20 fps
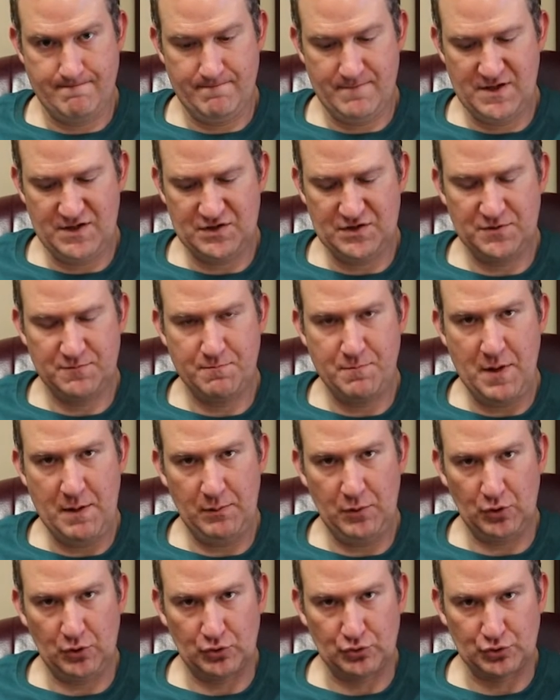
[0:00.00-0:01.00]
This is
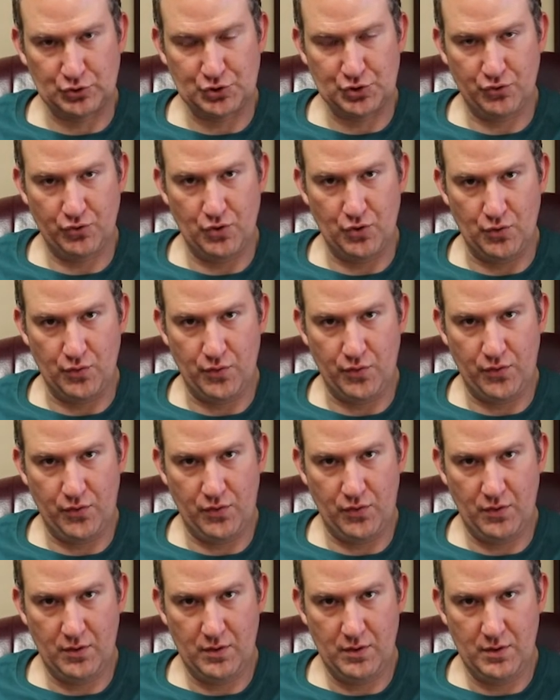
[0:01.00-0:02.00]
biblical
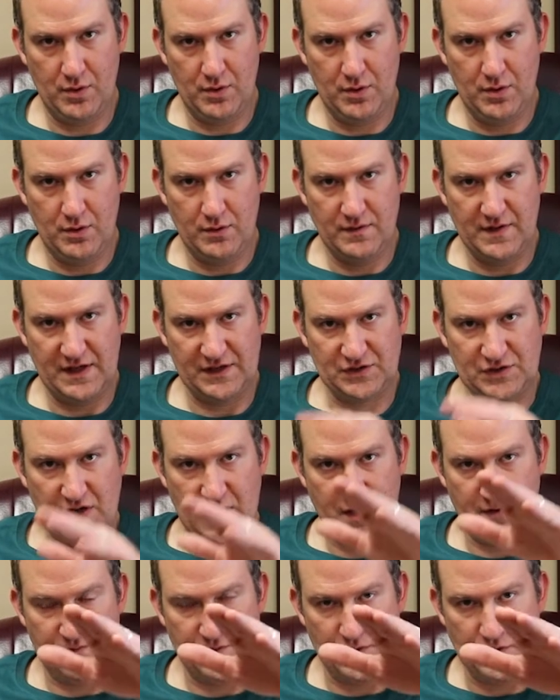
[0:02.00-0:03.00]
truth that's
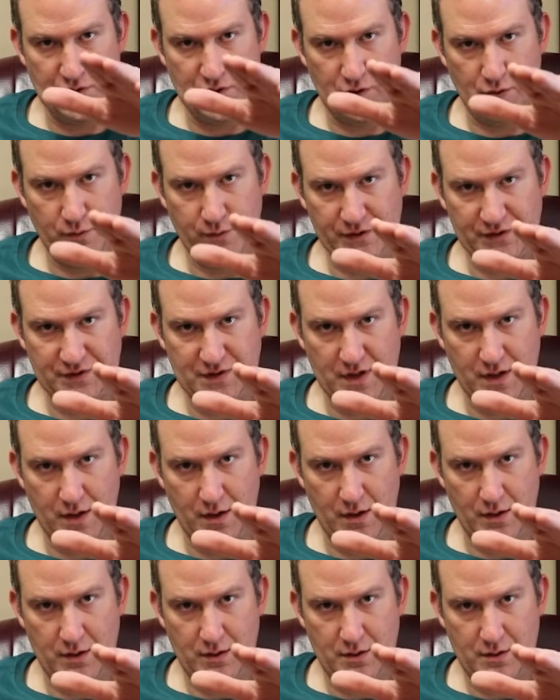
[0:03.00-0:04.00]
offered to us
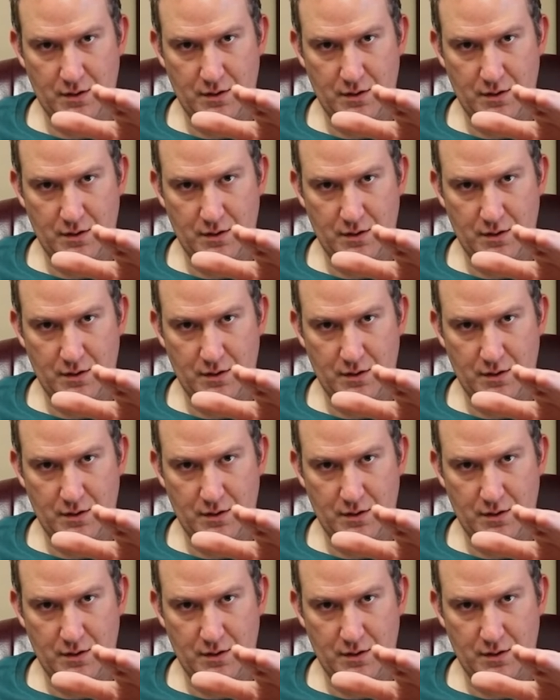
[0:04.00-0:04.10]
here.